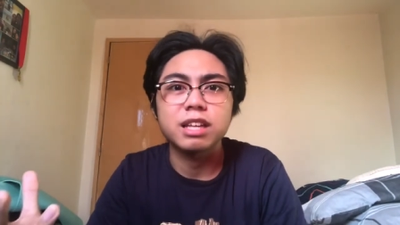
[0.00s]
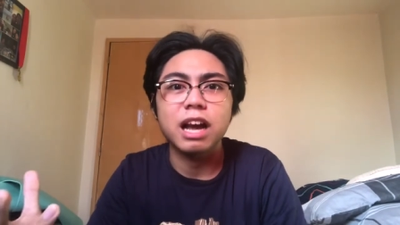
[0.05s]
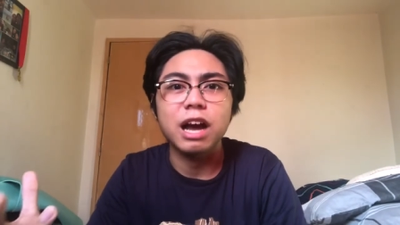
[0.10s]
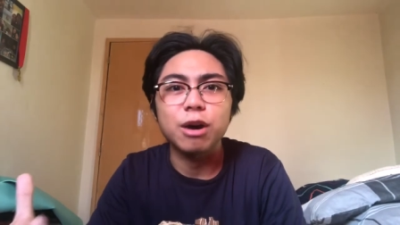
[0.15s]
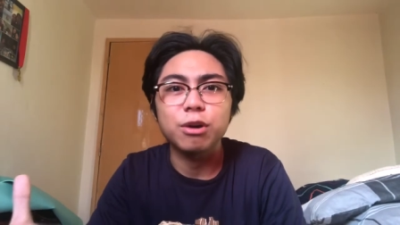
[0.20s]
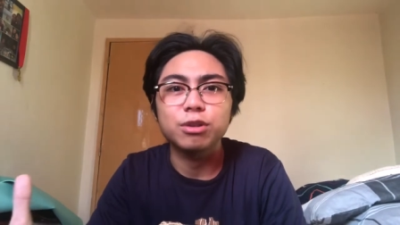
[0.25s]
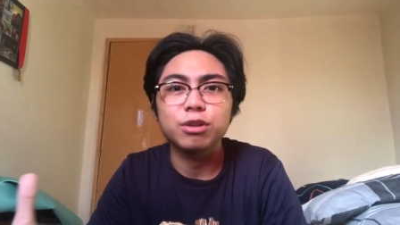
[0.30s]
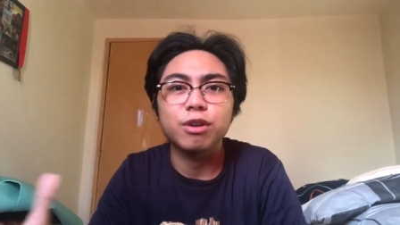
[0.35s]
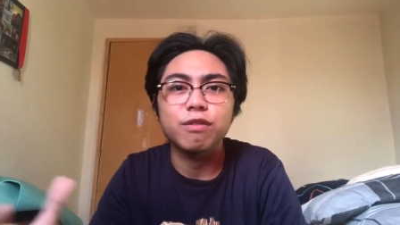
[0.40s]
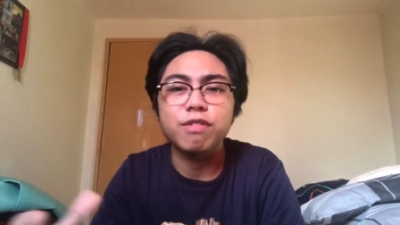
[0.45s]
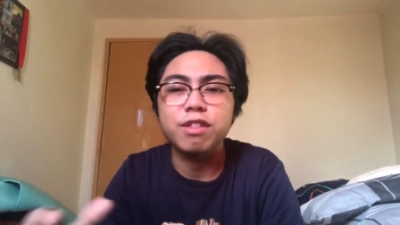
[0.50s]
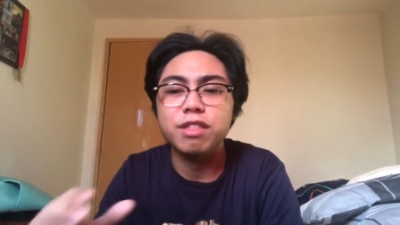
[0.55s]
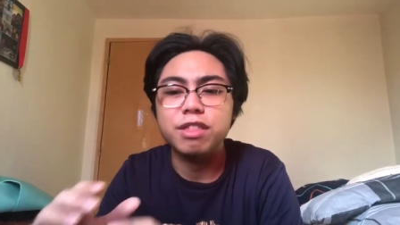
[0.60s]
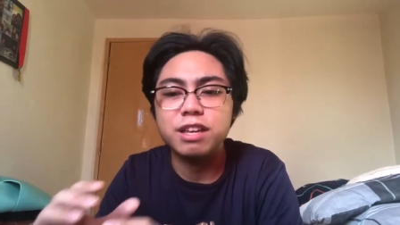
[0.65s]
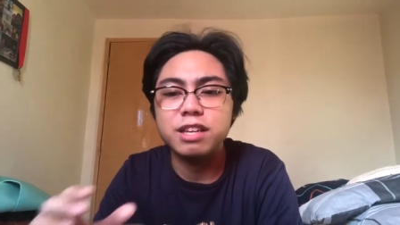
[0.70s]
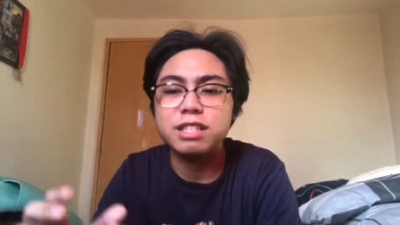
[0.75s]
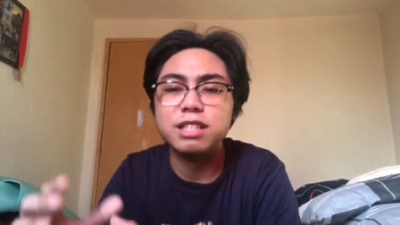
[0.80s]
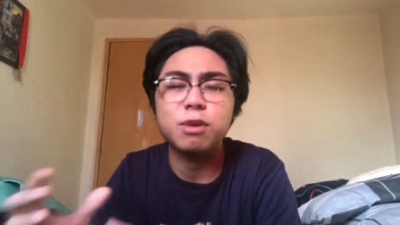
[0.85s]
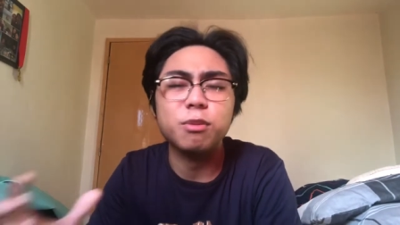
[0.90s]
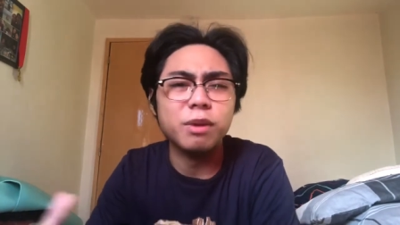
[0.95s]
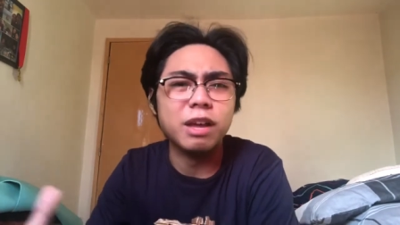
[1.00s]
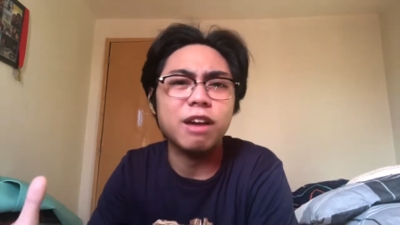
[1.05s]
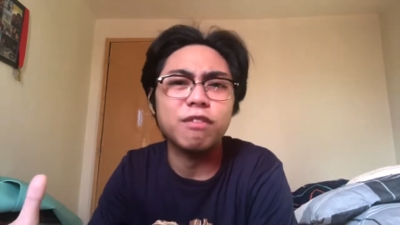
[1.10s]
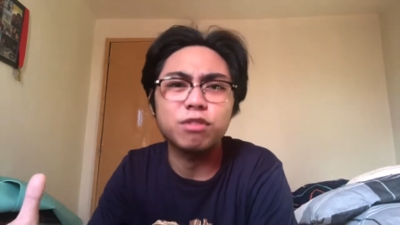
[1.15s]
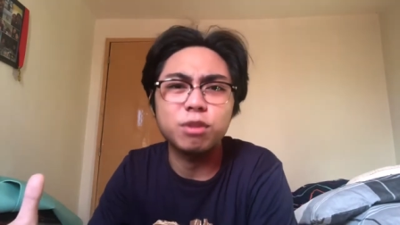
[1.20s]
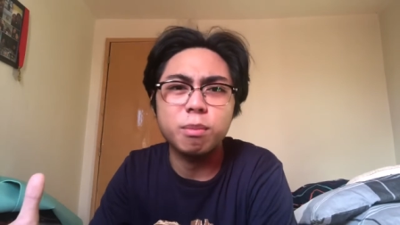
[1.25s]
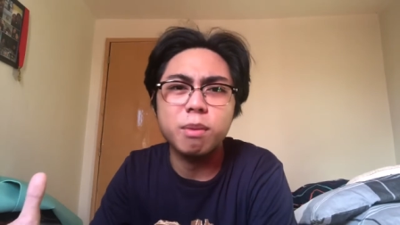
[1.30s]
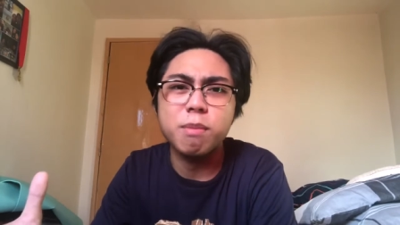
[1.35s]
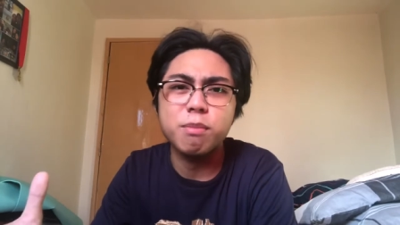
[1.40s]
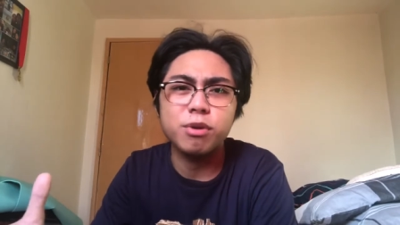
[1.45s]
out of the things that we have to
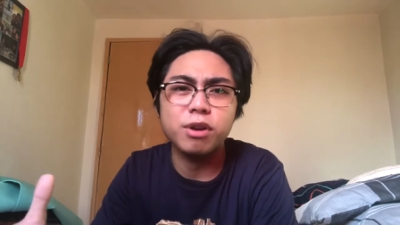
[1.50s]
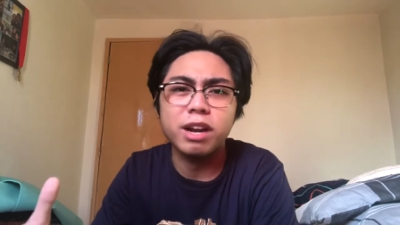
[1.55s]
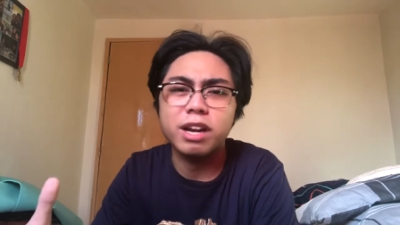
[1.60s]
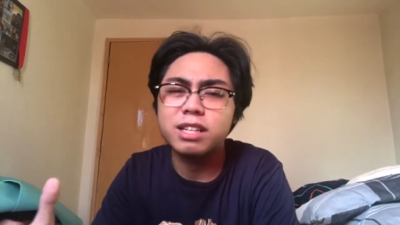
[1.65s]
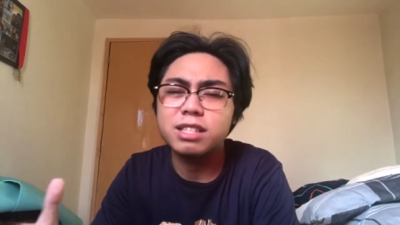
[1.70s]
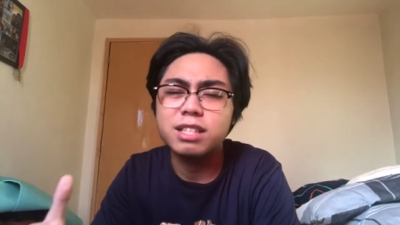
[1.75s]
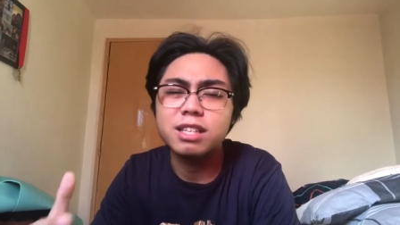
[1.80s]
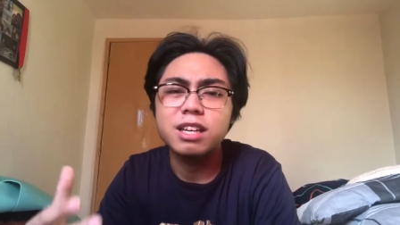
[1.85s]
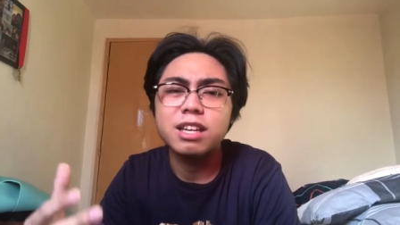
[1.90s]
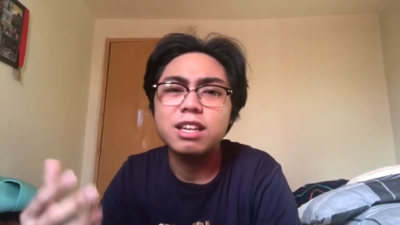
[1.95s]
memorize.